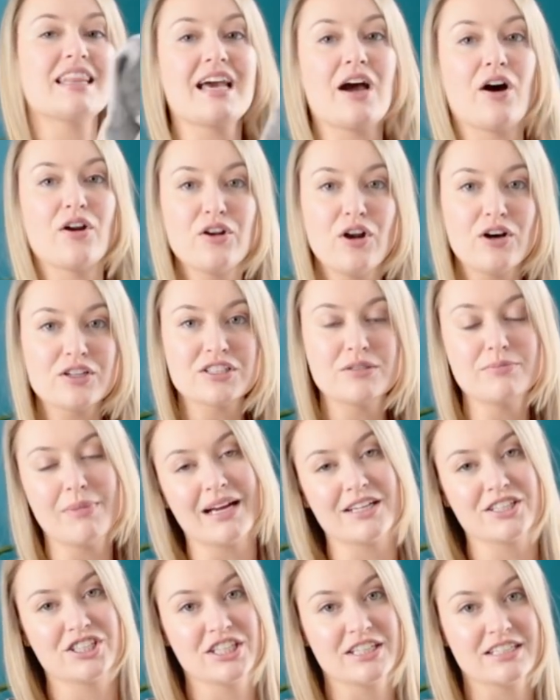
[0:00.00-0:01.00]
They are not a
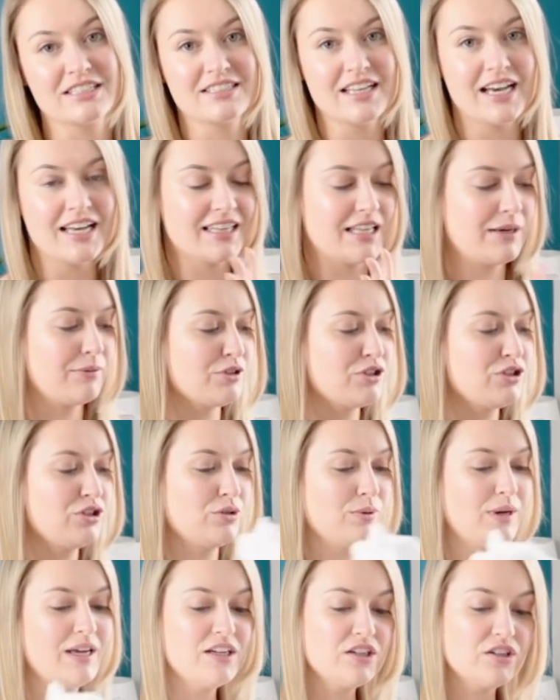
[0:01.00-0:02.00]
matching set. They were
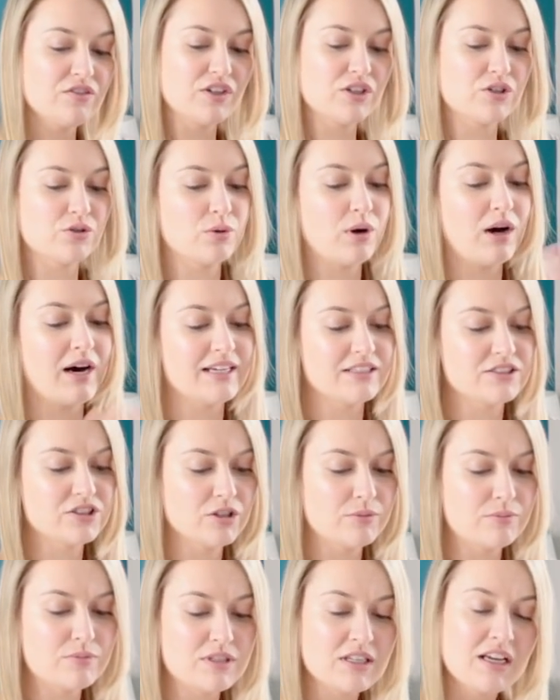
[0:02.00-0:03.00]
two individual
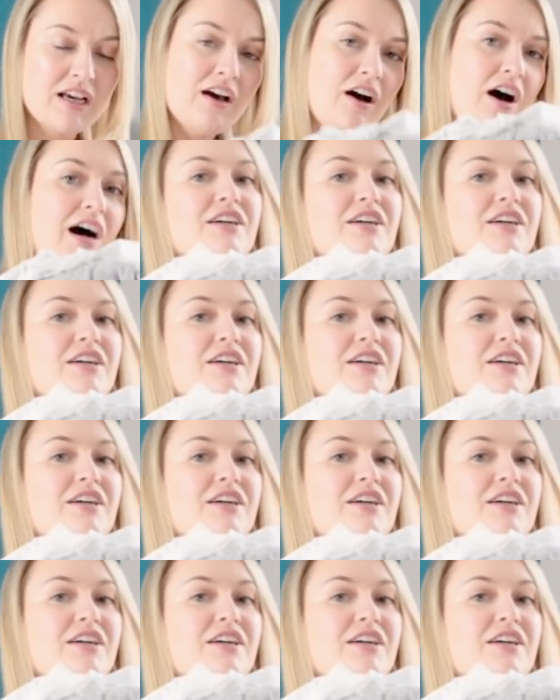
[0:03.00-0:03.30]
items.